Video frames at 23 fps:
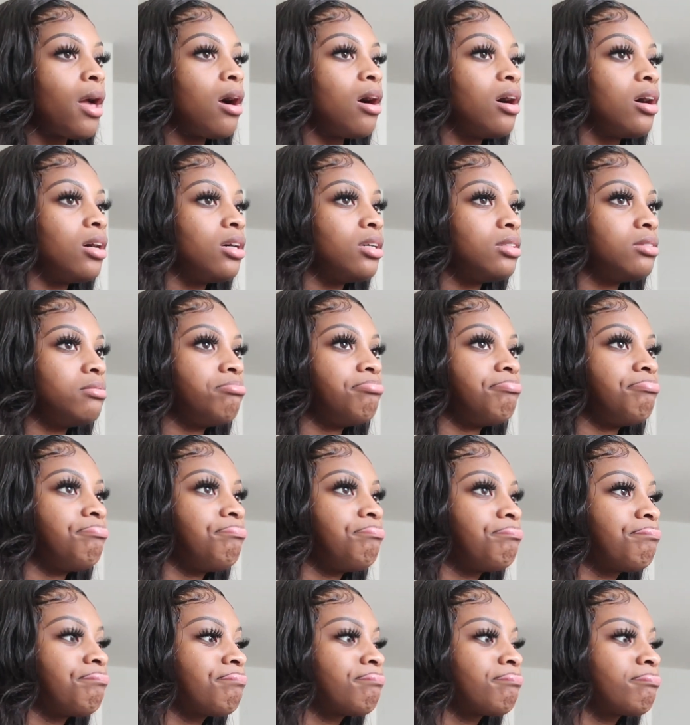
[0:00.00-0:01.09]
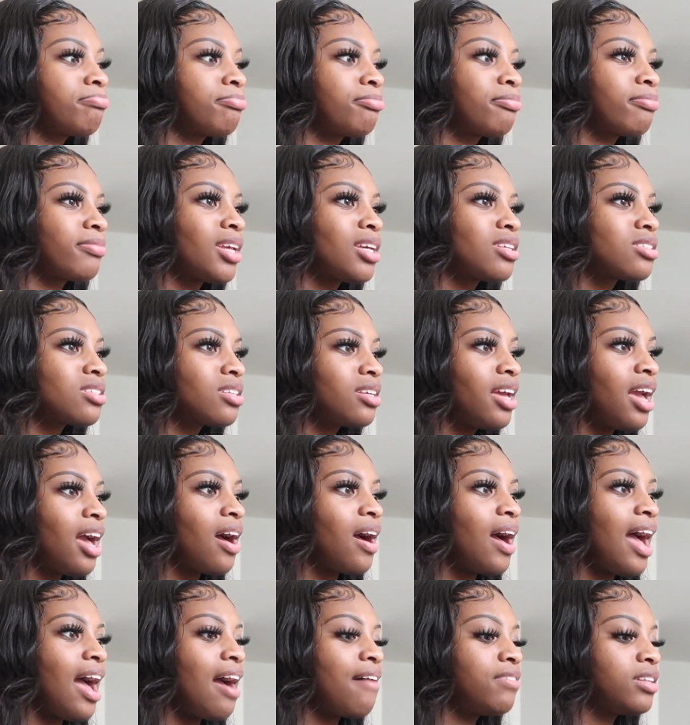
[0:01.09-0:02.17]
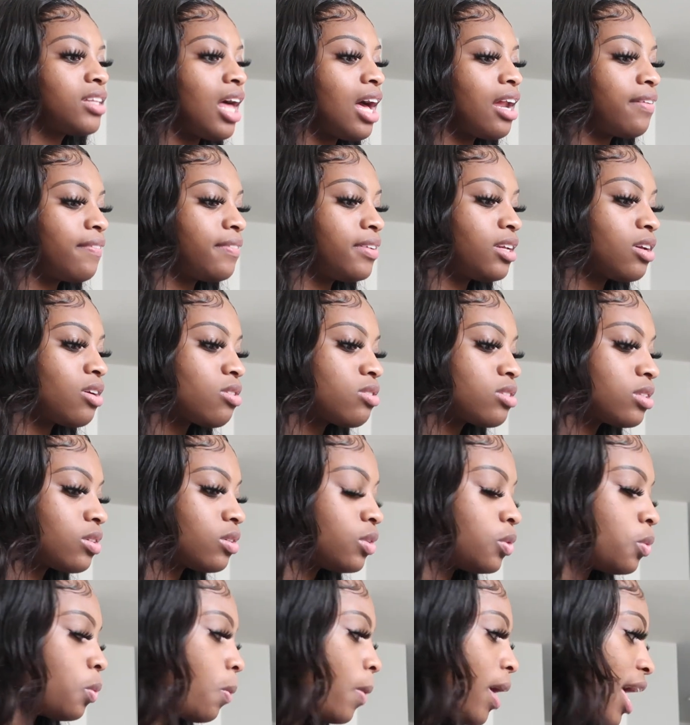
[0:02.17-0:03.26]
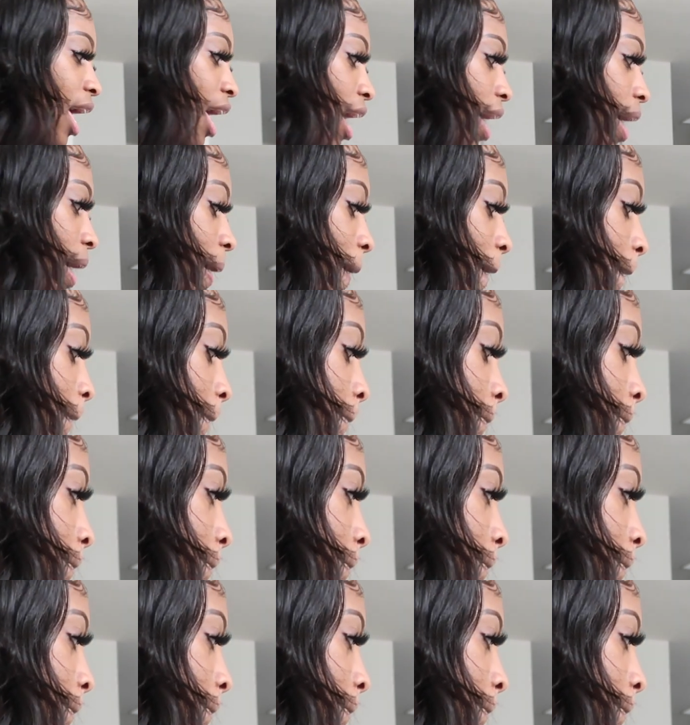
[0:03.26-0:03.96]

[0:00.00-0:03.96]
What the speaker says: But yeah, I have a lot of videos on the way.